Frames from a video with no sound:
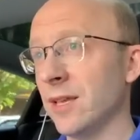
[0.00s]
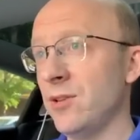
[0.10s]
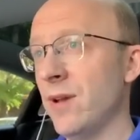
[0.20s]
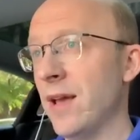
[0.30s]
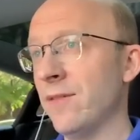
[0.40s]

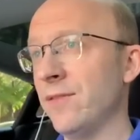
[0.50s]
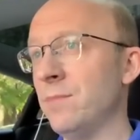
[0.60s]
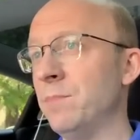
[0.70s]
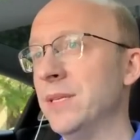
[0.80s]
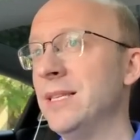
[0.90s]
like you have
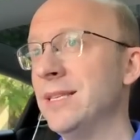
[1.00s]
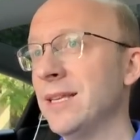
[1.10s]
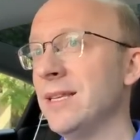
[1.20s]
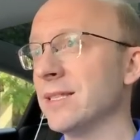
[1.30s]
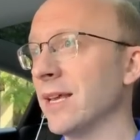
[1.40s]
in busy
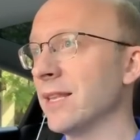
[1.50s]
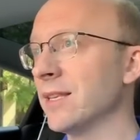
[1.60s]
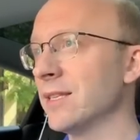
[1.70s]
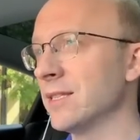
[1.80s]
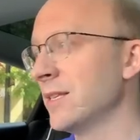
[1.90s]
cities
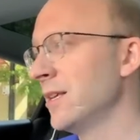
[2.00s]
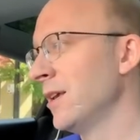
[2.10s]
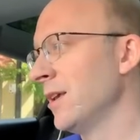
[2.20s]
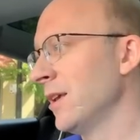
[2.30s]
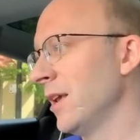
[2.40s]
like this,
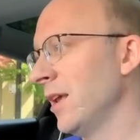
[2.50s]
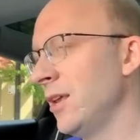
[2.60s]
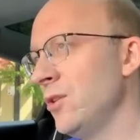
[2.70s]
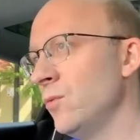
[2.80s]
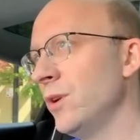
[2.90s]

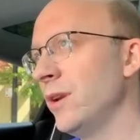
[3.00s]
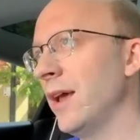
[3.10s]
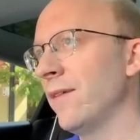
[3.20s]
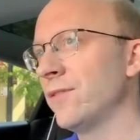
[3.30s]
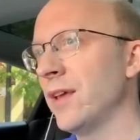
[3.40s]
you
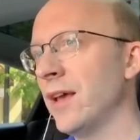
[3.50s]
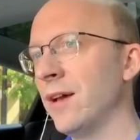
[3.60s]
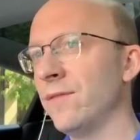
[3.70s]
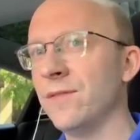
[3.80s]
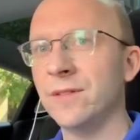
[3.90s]
wouldn't have to
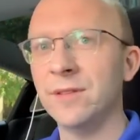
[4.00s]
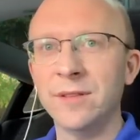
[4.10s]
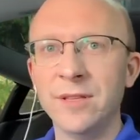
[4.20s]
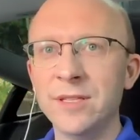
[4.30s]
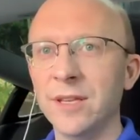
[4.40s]
have
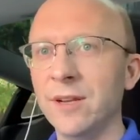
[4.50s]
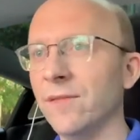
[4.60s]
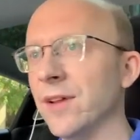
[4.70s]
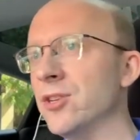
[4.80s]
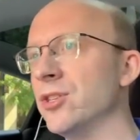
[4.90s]
these
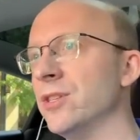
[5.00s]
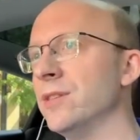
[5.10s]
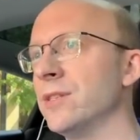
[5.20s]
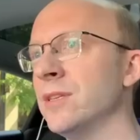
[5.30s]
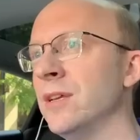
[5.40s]

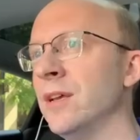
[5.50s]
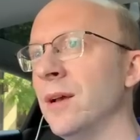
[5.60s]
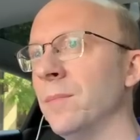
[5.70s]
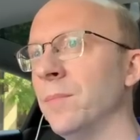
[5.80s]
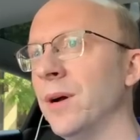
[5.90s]
interventions.
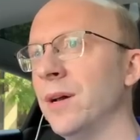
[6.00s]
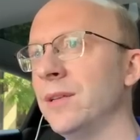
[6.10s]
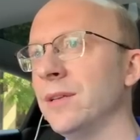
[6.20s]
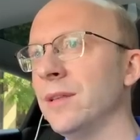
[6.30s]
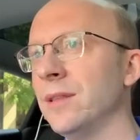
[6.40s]

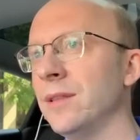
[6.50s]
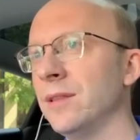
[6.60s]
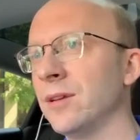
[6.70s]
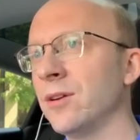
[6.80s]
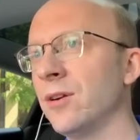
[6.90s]
But
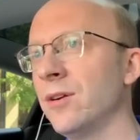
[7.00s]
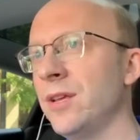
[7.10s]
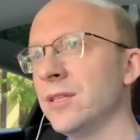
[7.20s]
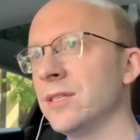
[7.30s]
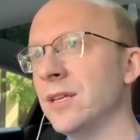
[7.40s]
the
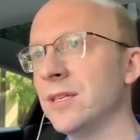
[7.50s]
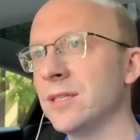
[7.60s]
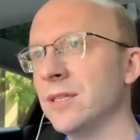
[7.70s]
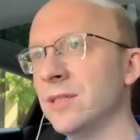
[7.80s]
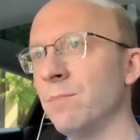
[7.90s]

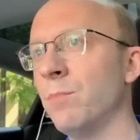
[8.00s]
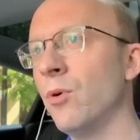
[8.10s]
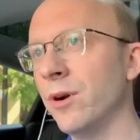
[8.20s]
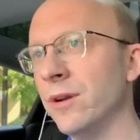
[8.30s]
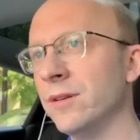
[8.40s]
courteousness is
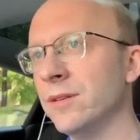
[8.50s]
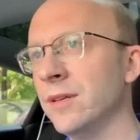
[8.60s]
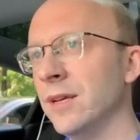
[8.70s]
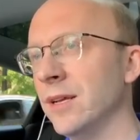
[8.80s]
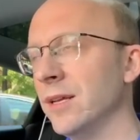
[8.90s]

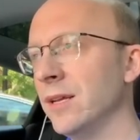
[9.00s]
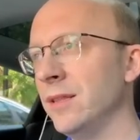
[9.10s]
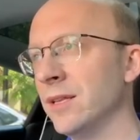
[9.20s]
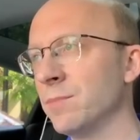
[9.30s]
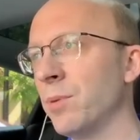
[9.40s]
important. Uh,
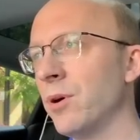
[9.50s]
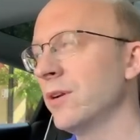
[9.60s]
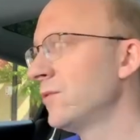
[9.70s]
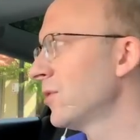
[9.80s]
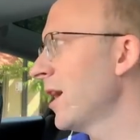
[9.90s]
that's
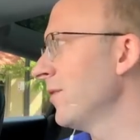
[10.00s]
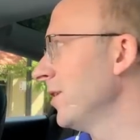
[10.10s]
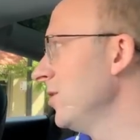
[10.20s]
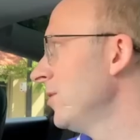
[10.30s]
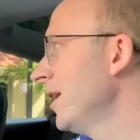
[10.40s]
part of
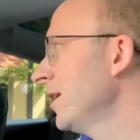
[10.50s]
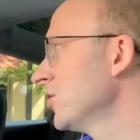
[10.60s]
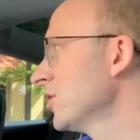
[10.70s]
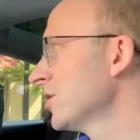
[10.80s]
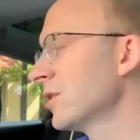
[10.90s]
driving. You
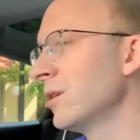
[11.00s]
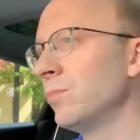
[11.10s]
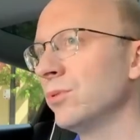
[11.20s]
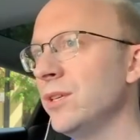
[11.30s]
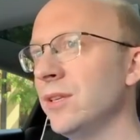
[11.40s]
can't just
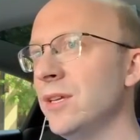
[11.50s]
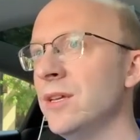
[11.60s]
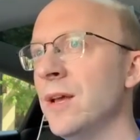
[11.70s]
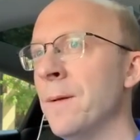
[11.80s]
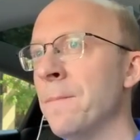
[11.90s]
completely